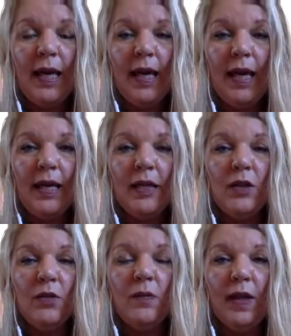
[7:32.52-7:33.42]
And I
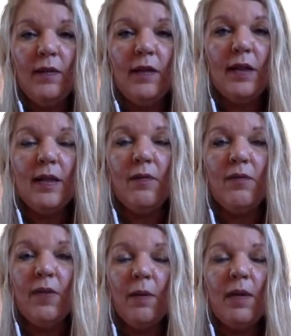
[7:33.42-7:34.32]
do think there is a
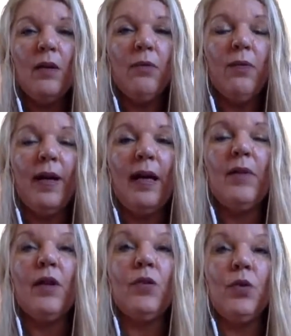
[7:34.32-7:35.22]
feminine way
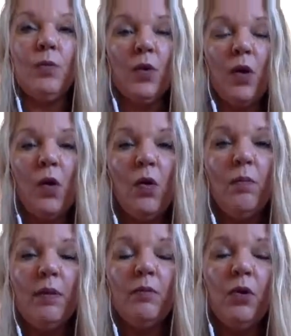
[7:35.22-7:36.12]
where you're more
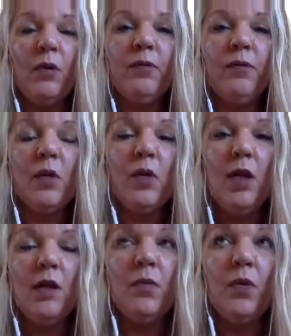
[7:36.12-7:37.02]
open, more
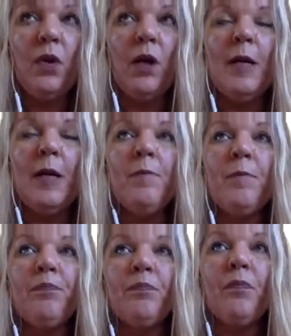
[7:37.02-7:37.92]
fluid, more
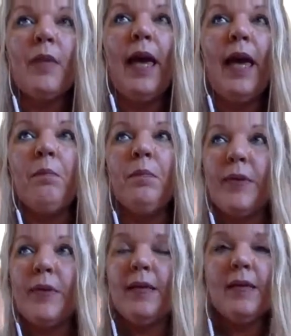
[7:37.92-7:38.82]

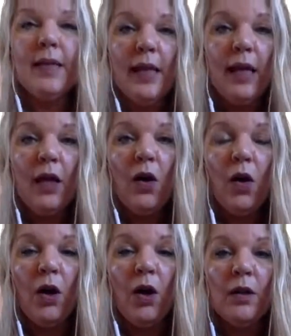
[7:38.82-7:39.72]
embracing
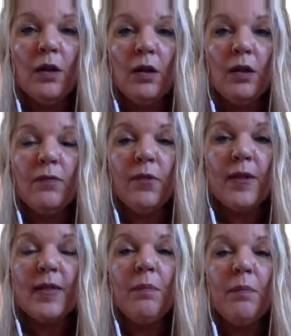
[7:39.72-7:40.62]
on
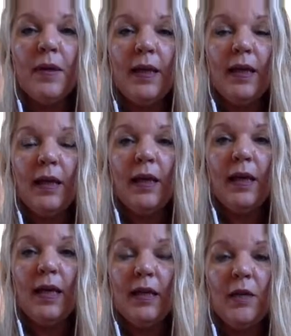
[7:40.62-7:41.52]
what's happening
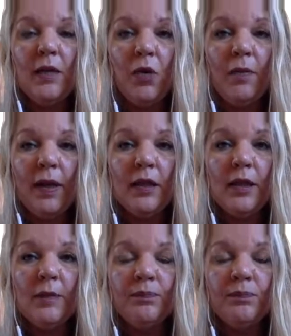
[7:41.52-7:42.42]
in the moment.